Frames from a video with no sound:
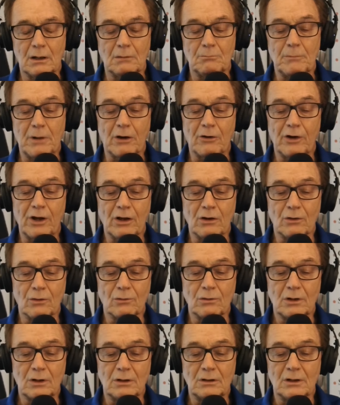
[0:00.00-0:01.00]
Mario
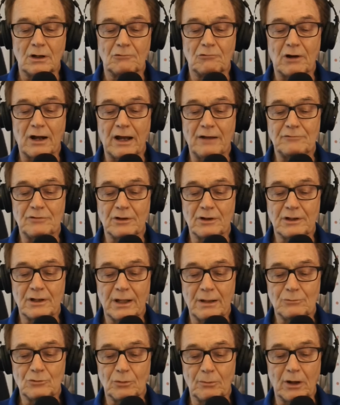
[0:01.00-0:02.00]
arrived and
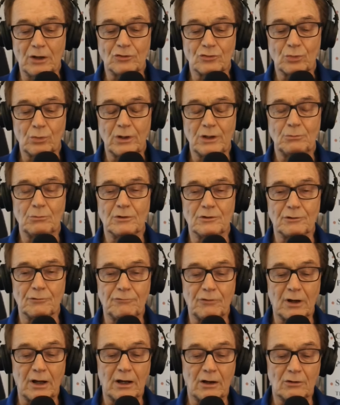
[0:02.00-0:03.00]
came to my suite with the
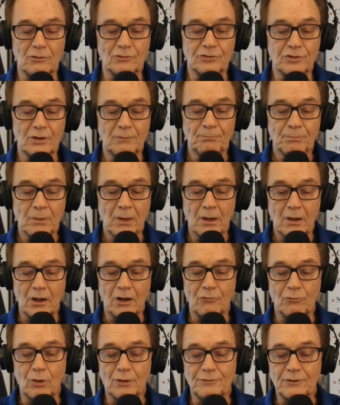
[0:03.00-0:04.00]
files
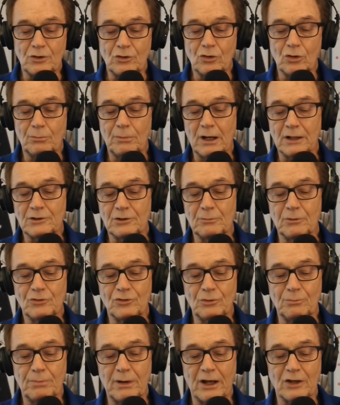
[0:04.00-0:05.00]
of what they knew about the
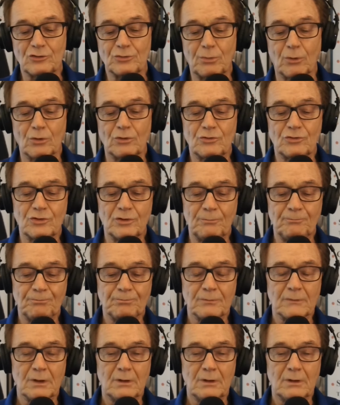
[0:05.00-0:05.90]
missing passports.